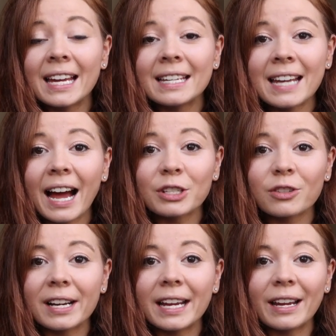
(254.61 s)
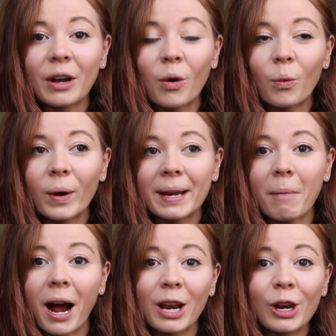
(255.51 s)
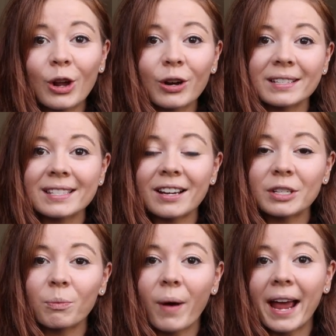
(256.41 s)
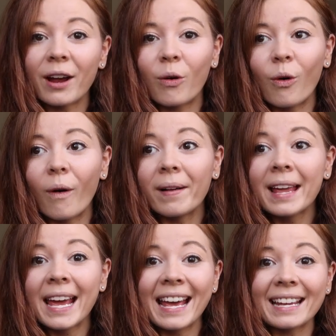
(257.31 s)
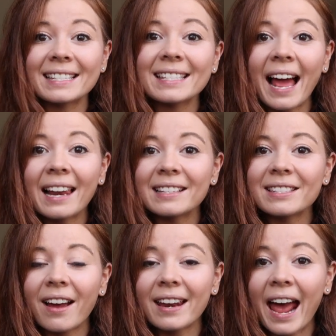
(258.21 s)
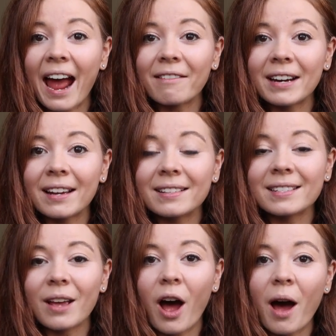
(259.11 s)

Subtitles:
naturally we might look a certain way or excel in certain areas,